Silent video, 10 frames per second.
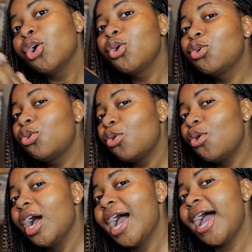
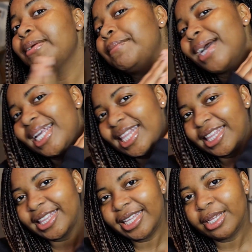go and buy the
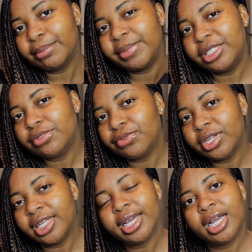thing
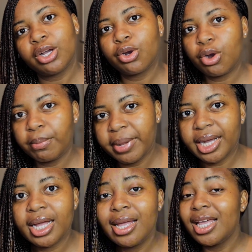peacefully and come
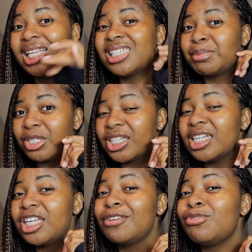back,
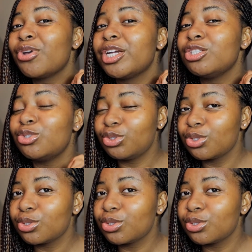especially if you're a junior